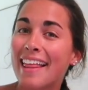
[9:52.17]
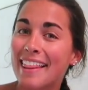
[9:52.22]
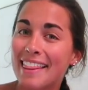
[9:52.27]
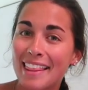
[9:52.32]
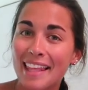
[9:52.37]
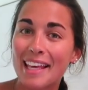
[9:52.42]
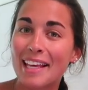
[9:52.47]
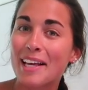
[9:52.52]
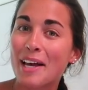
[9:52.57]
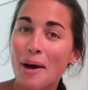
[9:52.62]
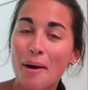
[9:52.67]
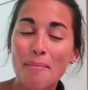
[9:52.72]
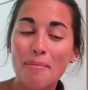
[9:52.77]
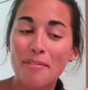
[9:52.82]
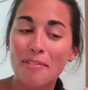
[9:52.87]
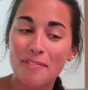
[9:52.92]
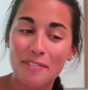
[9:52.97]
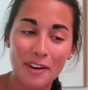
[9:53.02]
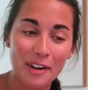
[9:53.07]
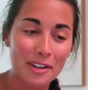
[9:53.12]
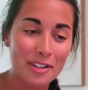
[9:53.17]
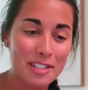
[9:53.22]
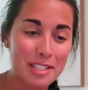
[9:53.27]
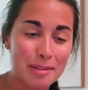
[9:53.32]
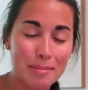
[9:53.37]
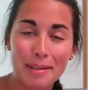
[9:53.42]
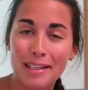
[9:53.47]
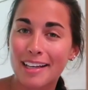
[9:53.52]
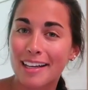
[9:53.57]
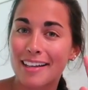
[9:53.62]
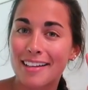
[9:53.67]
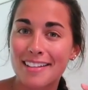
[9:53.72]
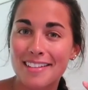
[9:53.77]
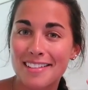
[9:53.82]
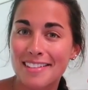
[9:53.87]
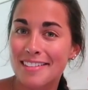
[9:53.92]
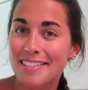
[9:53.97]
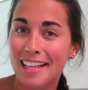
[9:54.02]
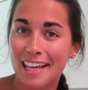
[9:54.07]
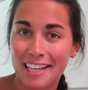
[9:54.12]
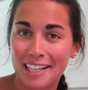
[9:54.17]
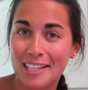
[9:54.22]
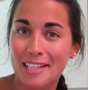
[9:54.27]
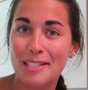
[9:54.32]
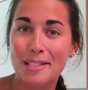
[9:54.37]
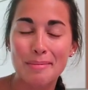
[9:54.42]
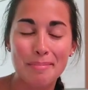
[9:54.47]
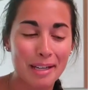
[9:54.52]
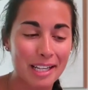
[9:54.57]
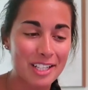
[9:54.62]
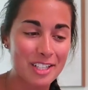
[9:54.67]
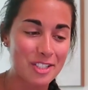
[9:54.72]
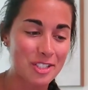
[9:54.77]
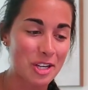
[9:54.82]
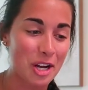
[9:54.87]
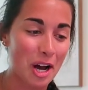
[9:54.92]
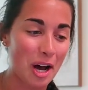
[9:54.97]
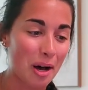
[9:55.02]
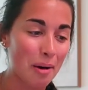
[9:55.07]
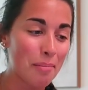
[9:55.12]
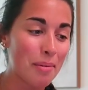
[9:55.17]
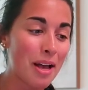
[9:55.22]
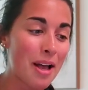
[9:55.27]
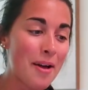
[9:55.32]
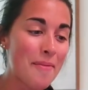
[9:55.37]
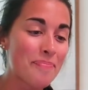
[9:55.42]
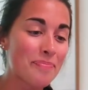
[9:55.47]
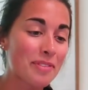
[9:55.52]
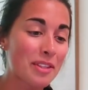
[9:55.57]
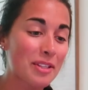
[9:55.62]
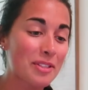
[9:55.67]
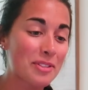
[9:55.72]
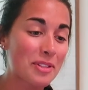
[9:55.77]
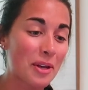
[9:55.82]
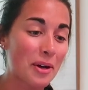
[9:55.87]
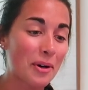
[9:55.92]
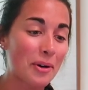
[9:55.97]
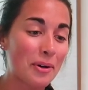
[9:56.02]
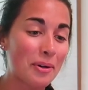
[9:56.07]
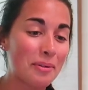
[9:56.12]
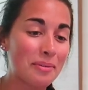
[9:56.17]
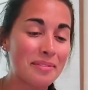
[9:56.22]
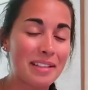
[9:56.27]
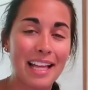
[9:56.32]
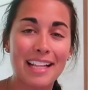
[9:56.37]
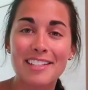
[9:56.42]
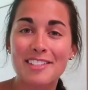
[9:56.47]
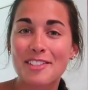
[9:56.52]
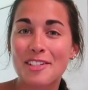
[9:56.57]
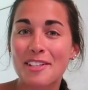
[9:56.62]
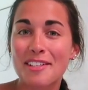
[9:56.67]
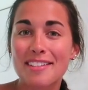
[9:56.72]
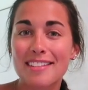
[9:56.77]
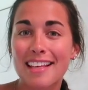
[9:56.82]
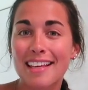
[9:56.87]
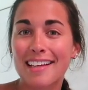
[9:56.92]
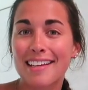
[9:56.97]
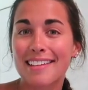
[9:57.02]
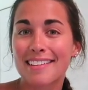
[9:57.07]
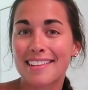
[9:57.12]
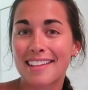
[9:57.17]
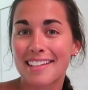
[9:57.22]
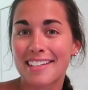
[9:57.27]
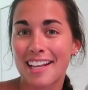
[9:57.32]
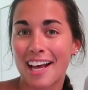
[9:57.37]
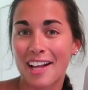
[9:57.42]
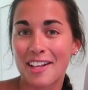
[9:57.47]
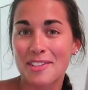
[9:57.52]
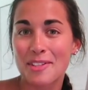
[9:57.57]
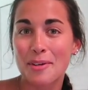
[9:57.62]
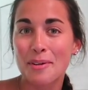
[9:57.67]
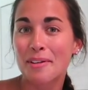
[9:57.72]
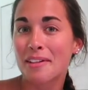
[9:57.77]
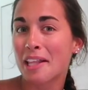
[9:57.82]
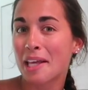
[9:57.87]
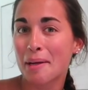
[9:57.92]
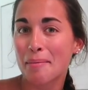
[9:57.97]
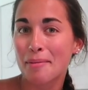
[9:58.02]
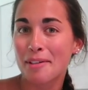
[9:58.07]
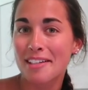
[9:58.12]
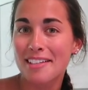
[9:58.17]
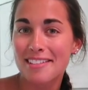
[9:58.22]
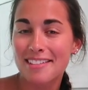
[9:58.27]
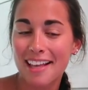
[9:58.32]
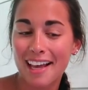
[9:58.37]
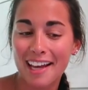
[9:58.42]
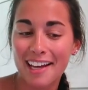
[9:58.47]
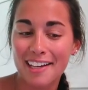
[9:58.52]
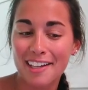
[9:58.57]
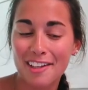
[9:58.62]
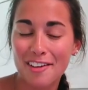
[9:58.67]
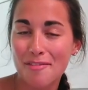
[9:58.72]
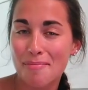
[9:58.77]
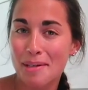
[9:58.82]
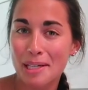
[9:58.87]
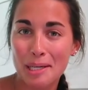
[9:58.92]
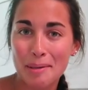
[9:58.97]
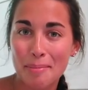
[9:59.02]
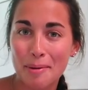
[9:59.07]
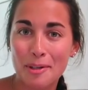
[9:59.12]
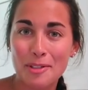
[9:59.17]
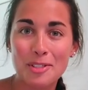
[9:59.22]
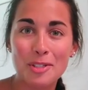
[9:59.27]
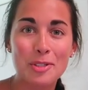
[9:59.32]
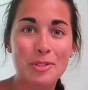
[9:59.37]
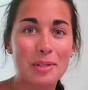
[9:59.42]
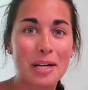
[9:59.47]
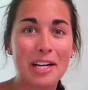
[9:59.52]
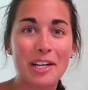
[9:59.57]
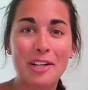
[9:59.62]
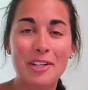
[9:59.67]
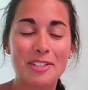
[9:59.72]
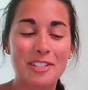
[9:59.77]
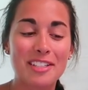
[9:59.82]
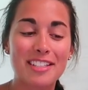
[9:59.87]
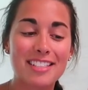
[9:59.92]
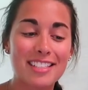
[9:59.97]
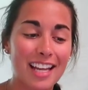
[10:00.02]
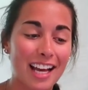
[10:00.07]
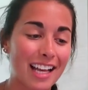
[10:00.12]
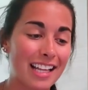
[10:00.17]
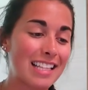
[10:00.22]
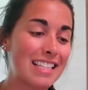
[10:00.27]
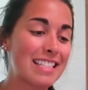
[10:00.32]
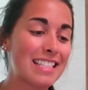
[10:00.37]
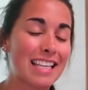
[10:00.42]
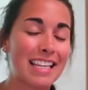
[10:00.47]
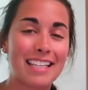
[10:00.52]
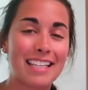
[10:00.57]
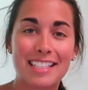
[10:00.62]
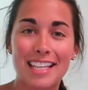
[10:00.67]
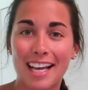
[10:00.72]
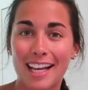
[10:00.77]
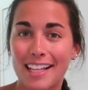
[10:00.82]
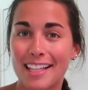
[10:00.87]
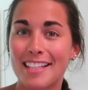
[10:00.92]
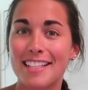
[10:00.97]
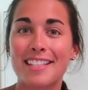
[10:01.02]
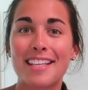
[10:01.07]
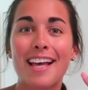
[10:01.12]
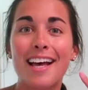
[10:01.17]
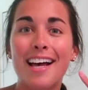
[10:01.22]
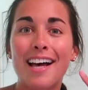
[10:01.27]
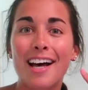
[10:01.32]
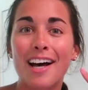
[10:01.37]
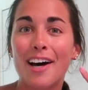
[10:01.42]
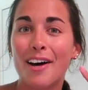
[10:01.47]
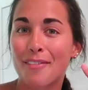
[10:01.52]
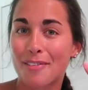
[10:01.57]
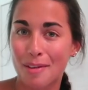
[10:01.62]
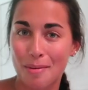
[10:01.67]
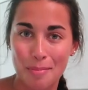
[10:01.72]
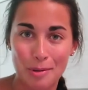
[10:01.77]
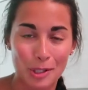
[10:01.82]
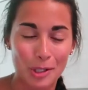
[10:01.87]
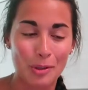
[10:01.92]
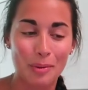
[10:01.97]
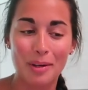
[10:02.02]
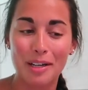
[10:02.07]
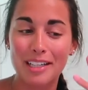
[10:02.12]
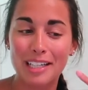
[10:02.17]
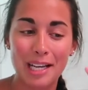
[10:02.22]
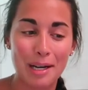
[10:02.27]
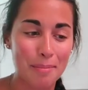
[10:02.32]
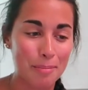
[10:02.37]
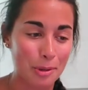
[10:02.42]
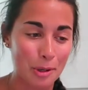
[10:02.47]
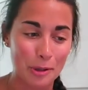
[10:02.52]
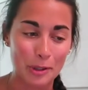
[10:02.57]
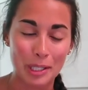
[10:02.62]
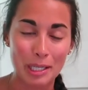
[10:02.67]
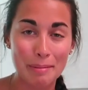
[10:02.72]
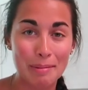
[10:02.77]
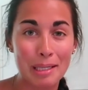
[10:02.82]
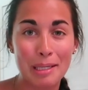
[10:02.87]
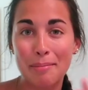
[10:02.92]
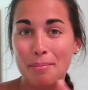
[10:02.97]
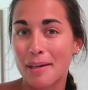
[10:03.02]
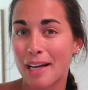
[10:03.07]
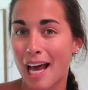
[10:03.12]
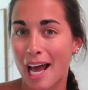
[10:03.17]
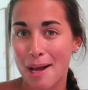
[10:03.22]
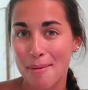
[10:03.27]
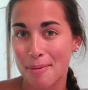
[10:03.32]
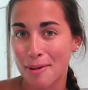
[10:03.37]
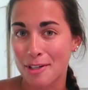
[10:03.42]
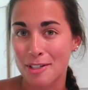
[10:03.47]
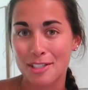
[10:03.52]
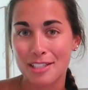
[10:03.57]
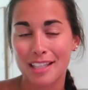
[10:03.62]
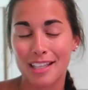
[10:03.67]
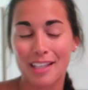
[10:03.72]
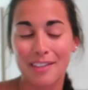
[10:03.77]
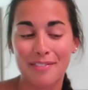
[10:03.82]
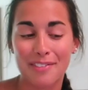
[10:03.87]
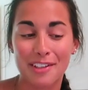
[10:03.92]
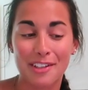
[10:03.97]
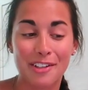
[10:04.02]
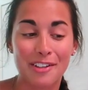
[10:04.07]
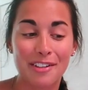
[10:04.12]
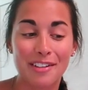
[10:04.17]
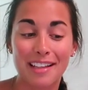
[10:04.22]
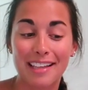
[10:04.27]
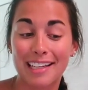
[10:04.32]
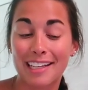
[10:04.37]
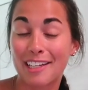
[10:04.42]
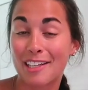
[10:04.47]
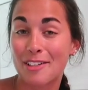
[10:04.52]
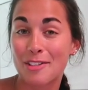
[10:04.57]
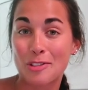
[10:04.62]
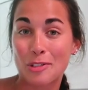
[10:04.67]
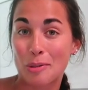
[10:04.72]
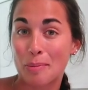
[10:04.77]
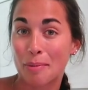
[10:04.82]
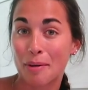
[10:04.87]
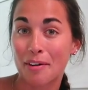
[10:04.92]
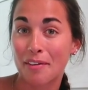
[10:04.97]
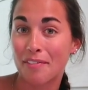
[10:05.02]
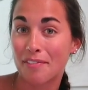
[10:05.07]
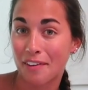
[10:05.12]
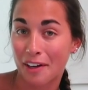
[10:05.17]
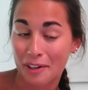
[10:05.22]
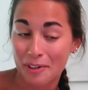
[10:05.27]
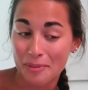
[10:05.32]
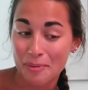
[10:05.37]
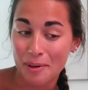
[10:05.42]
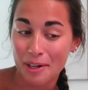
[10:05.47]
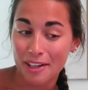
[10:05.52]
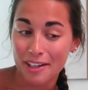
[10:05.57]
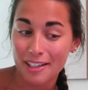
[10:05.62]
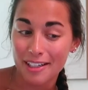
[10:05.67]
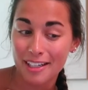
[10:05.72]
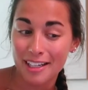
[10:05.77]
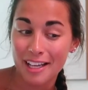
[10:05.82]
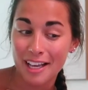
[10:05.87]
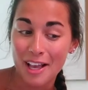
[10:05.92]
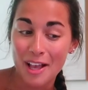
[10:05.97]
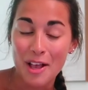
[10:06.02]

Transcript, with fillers: They come first because that is my job so that's just like the not so glamorous side of being a personal trainer, just tons tons of computer work and programming. But I personally feel like it is super fun work.